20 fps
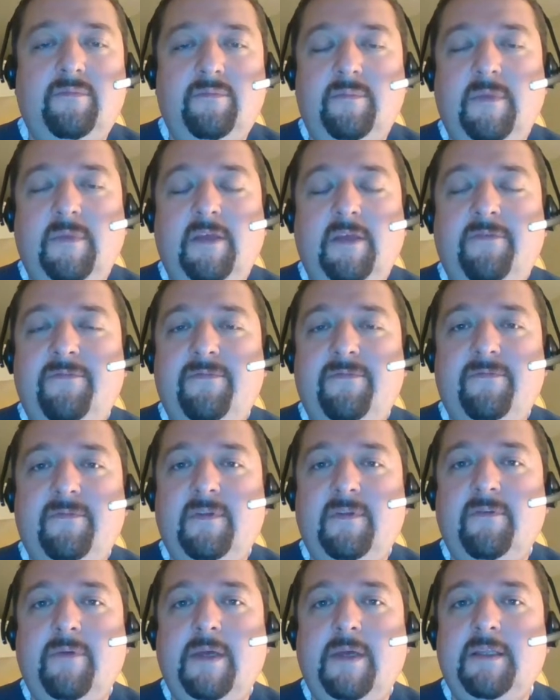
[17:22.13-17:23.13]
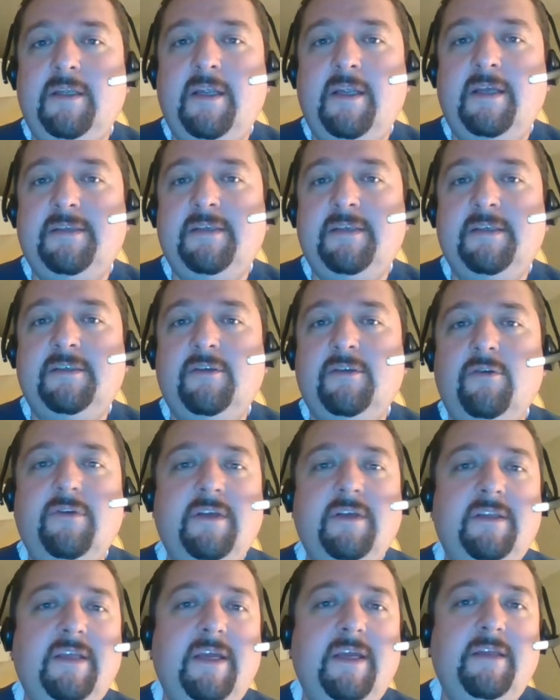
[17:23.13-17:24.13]
If the weather has
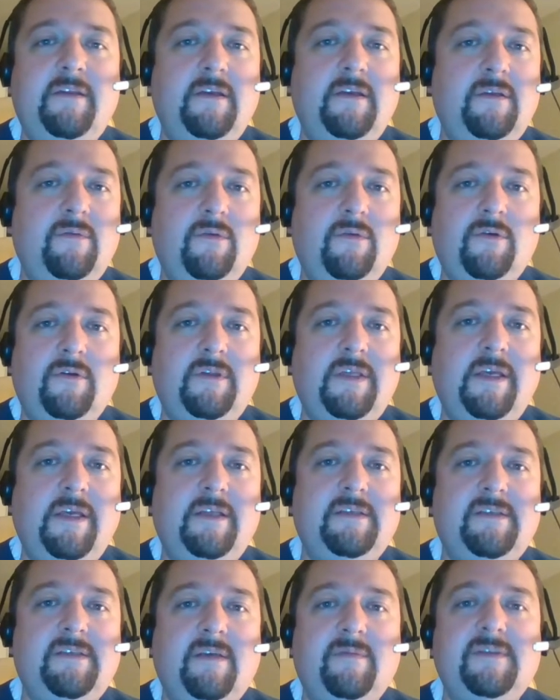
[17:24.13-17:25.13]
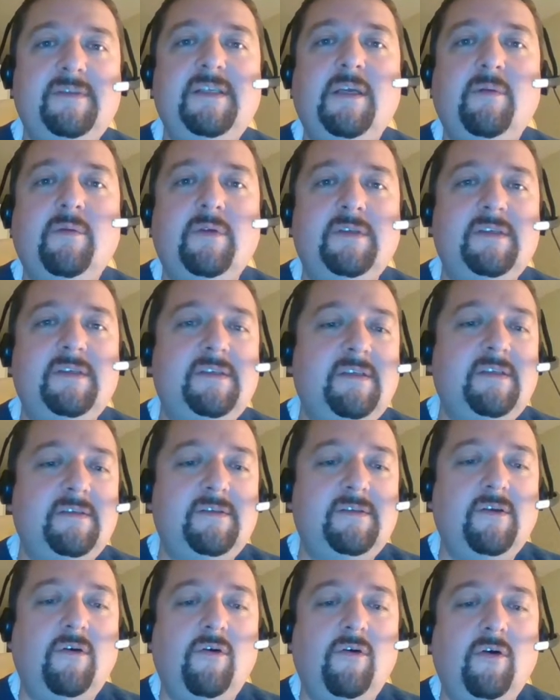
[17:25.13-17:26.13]
historic data, it would contain some sequences and
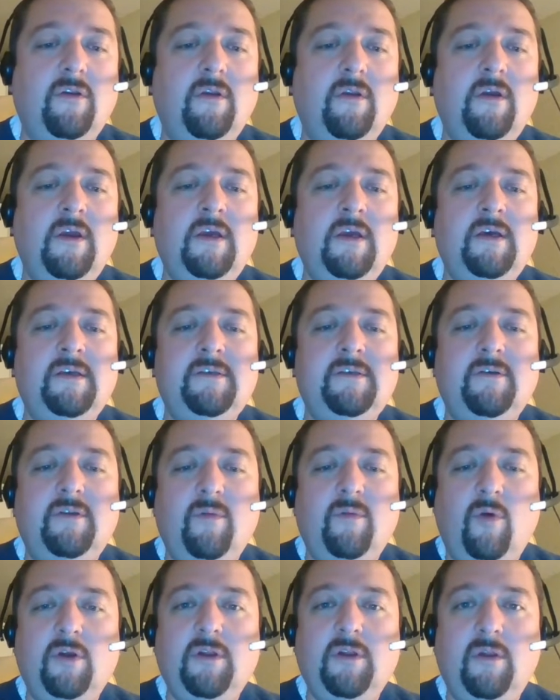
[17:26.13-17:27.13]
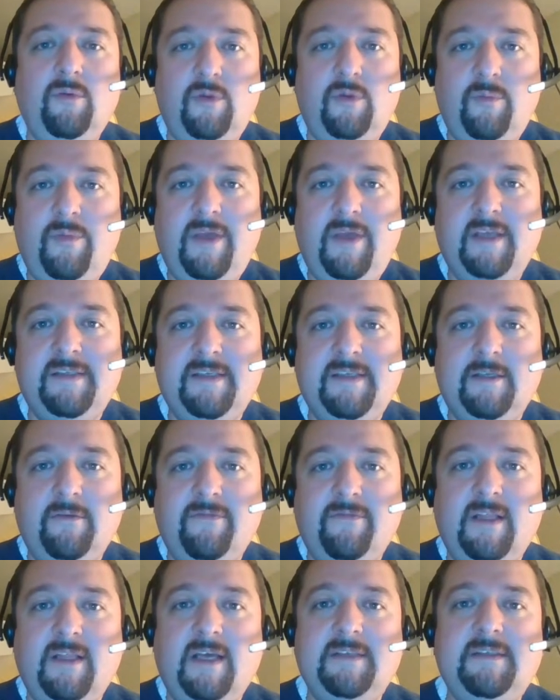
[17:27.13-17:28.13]
so on. So the model would be a set
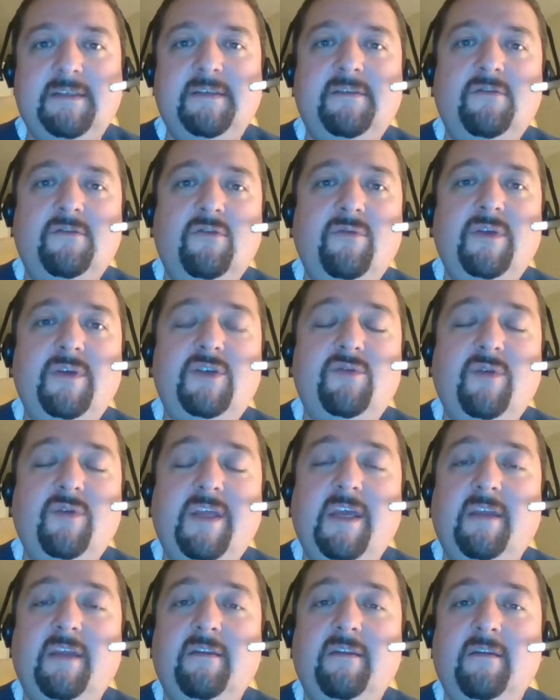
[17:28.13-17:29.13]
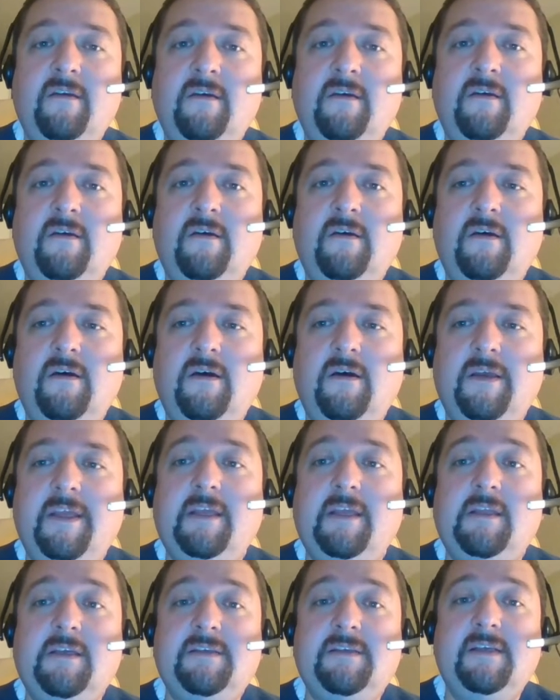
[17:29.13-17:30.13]
of classes through which we can
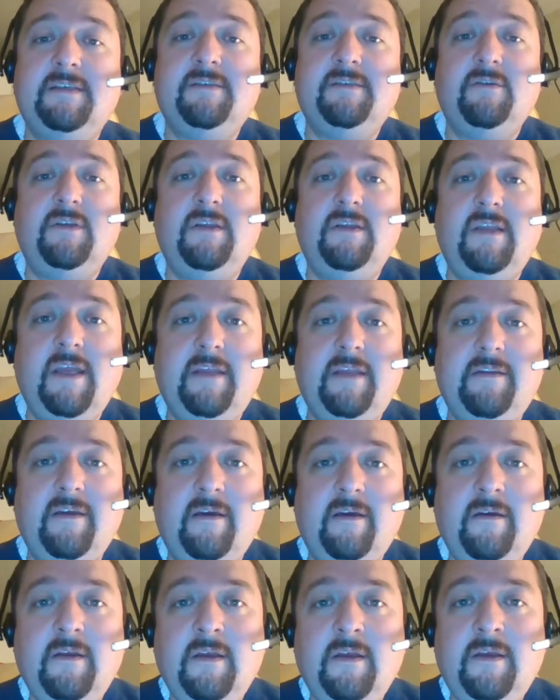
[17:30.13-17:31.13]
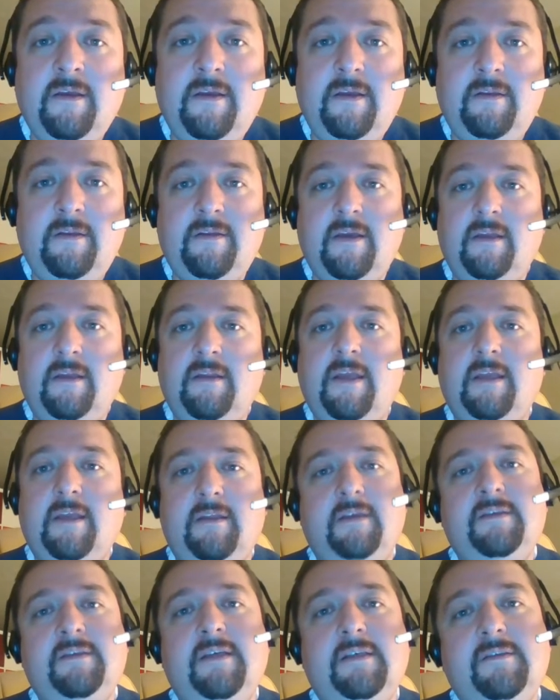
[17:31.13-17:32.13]
get access to the data. It can
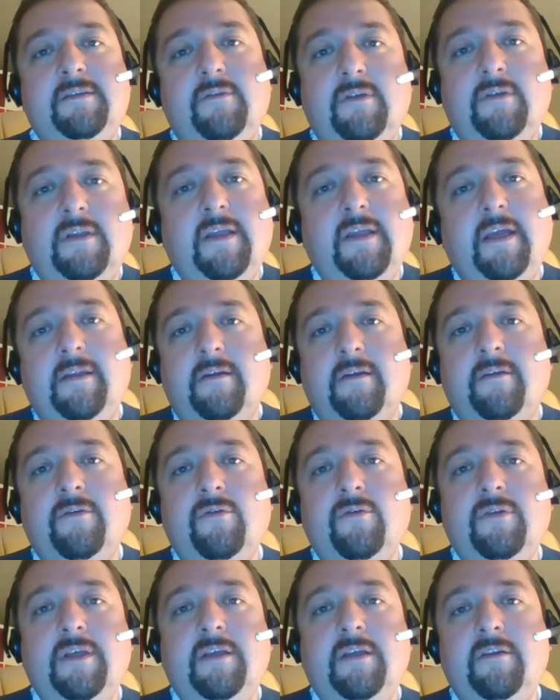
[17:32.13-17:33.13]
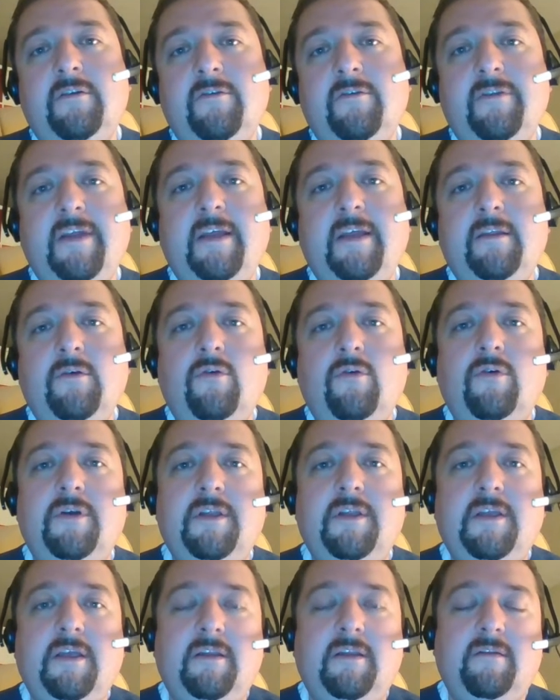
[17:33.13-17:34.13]
get access to the data through the internet, or
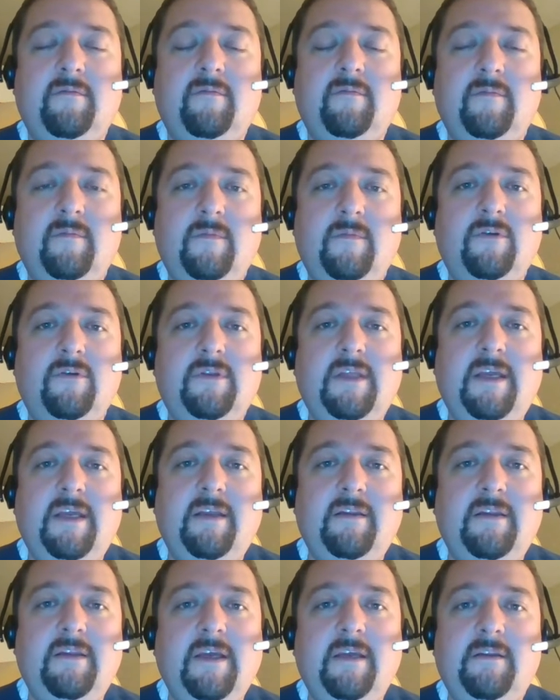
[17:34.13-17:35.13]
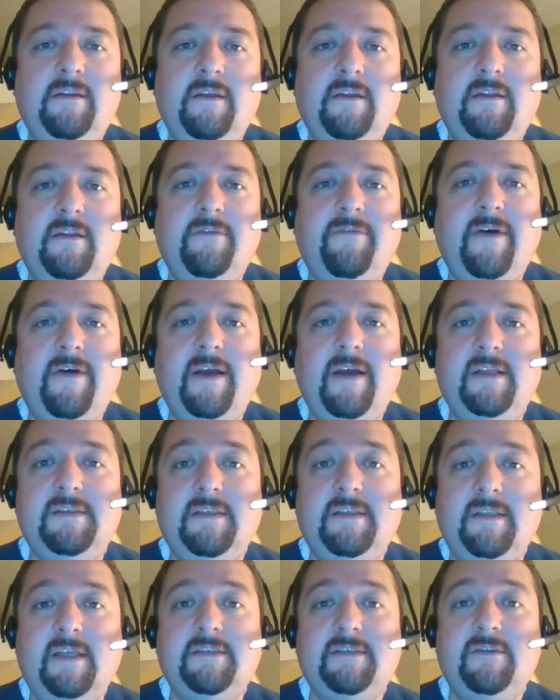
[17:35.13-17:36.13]
it can contain data in the files.
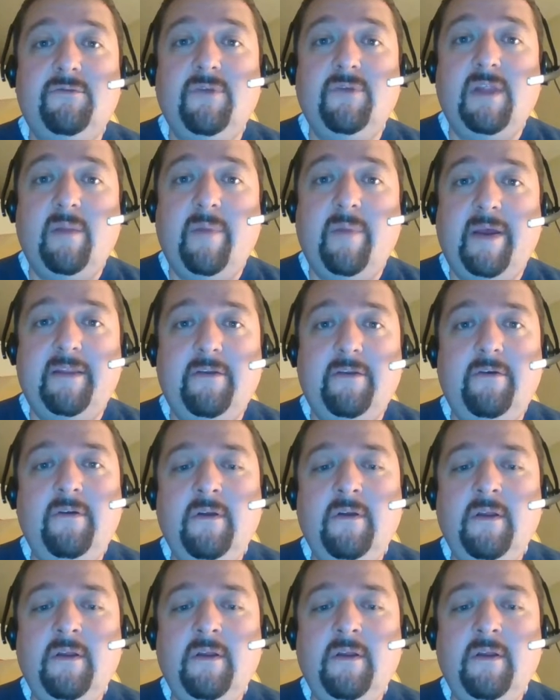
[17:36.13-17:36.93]
It doesn't really matter.